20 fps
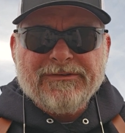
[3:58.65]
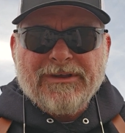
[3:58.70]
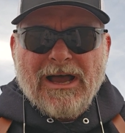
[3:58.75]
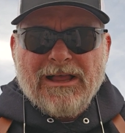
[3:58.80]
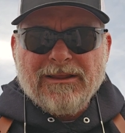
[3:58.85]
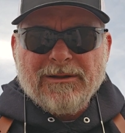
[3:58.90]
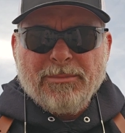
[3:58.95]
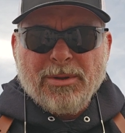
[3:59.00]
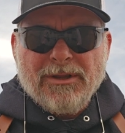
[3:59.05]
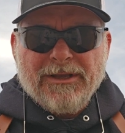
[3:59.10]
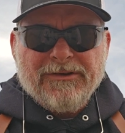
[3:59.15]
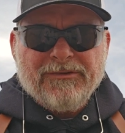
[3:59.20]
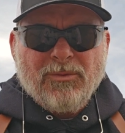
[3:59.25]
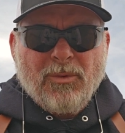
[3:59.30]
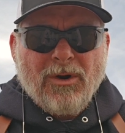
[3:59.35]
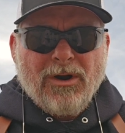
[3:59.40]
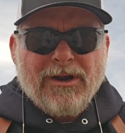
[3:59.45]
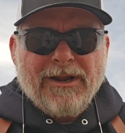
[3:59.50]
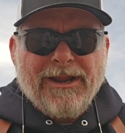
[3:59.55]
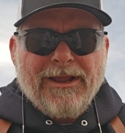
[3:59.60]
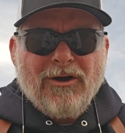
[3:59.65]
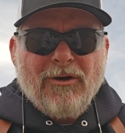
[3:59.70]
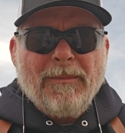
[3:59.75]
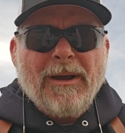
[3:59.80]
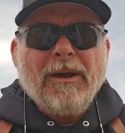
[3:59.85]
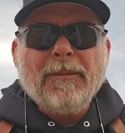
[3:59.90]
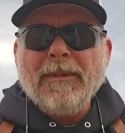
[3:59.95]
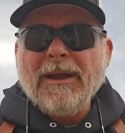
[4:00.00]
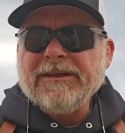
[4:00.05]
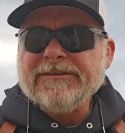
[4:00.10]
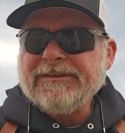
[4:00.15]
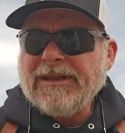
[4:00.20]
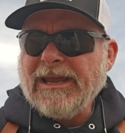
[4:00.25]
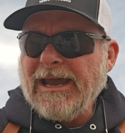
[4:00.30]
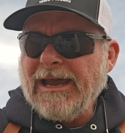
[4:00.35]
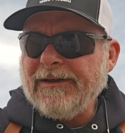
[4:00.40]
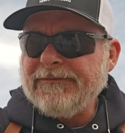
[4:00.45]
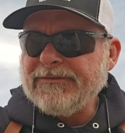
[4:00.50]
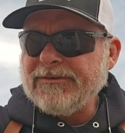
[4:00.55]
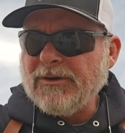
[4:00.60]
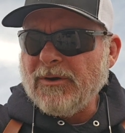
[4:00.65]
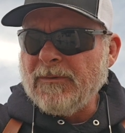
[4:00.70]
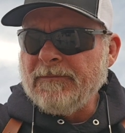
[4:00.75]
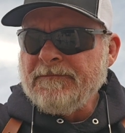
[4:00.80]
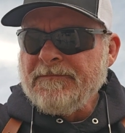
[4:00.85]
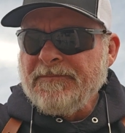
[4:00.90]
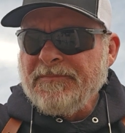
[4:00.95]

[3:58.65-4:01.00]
solid police work and help out my staff. So